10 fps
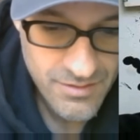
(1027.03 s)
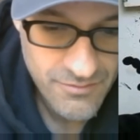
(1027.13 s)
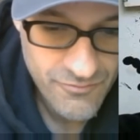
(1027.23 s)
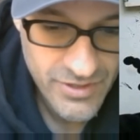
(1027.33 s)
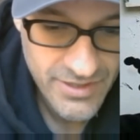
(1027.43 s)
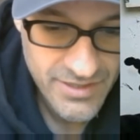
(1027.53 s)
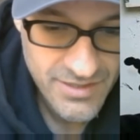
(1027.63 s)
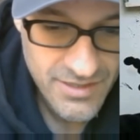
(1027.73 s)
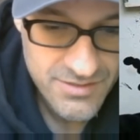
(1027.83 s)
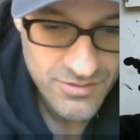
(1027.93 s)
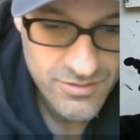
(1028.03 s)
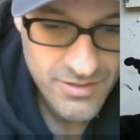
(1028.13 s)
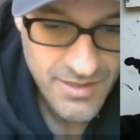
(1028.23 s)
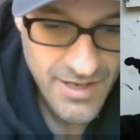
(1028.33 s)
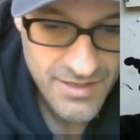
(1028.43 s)
really does
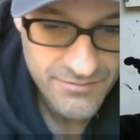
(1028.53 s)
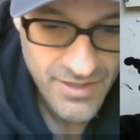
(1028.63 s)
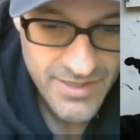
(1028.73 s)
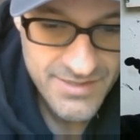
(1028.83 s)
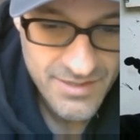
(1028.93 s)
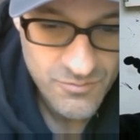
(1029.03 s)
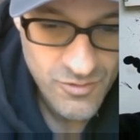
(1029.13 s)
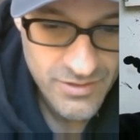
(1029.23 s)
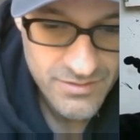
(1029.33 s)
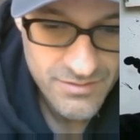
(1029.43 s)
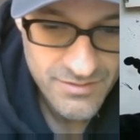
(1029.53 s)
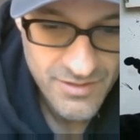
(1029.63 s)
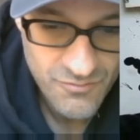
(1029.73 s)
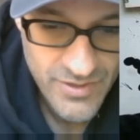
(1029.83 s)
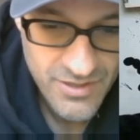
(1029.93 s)
look kind of like someone
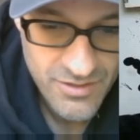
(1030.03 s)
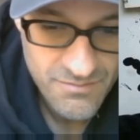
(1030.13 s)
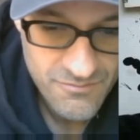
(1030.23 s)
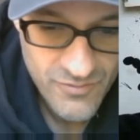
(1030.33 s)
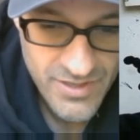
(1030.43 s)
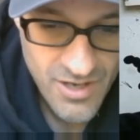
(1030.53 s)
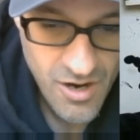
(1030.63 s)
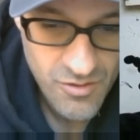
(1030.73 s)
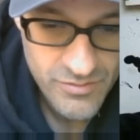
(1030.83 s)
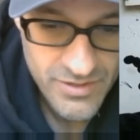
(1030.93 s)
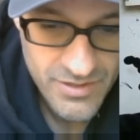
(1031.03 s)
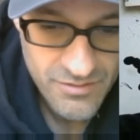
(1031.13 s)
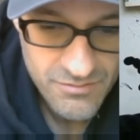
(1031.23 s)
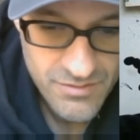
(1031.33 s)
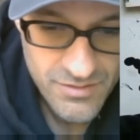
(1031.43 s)
that we know, you
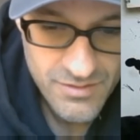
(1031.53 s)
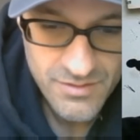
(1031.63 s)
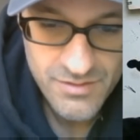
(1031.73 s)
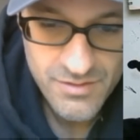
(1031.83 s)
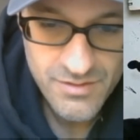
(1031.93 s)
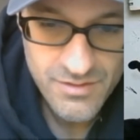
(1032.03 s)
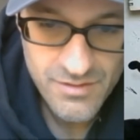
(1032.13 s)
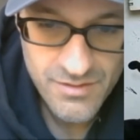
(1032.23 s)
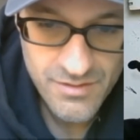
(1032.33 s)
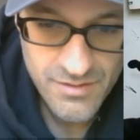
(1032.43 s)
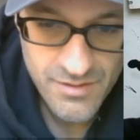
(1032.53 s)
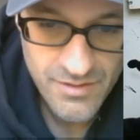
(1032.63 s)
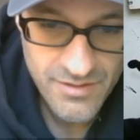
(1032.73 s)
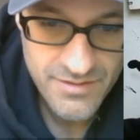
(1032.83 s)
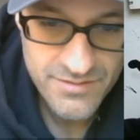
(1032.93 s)
know.
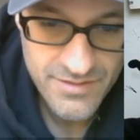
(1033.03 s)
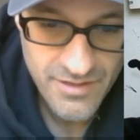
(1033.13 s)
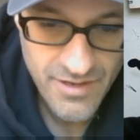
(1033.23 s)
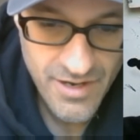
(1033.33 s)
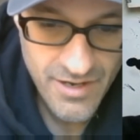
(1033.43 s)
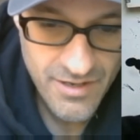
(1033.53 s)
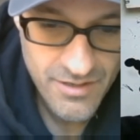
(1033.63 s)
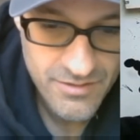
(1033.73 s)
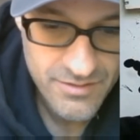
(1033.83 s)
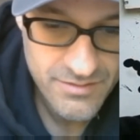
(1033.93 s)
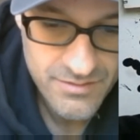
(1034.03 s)
There's their hair, and